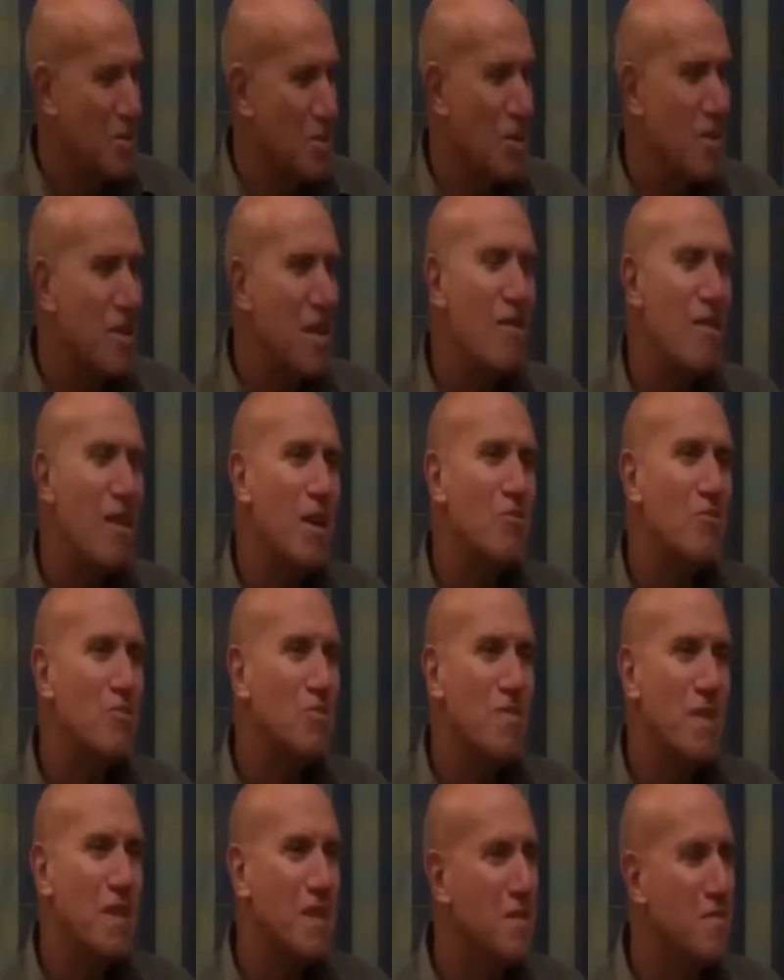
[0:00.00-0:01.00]
You know, now I
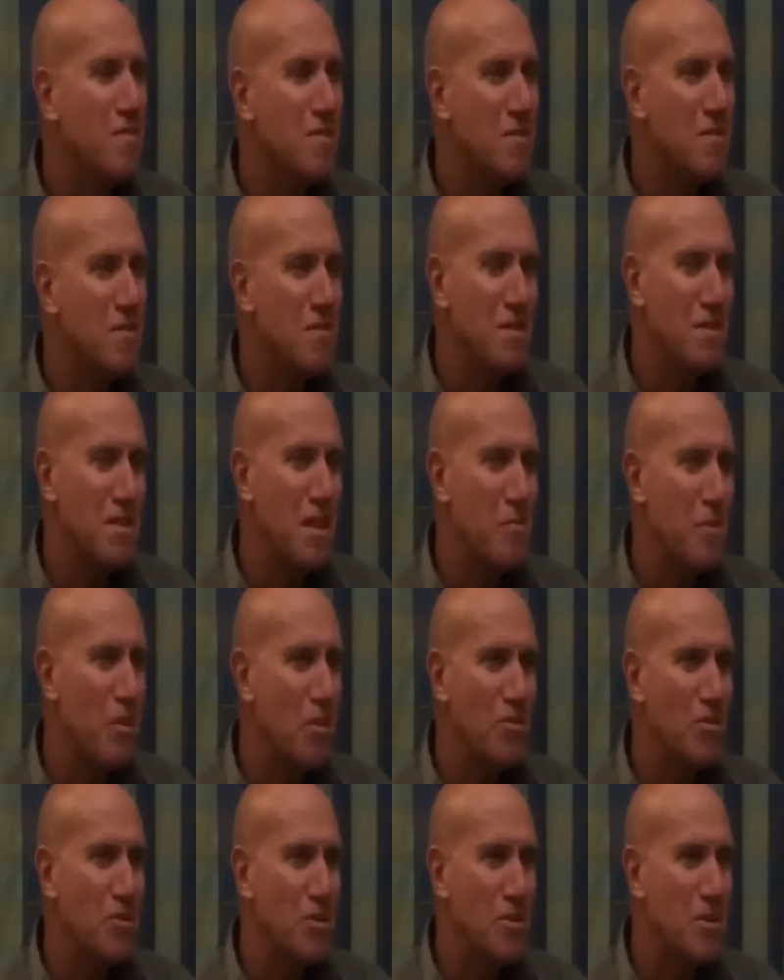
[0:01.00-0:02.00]
use very different
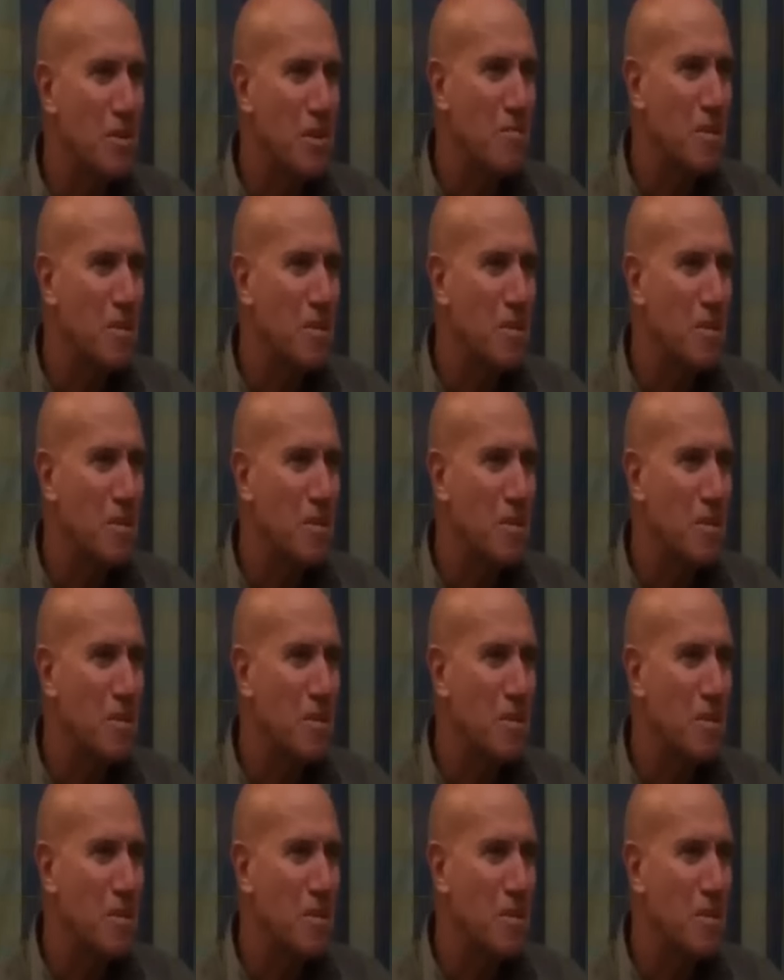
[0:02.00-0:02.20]
approaches.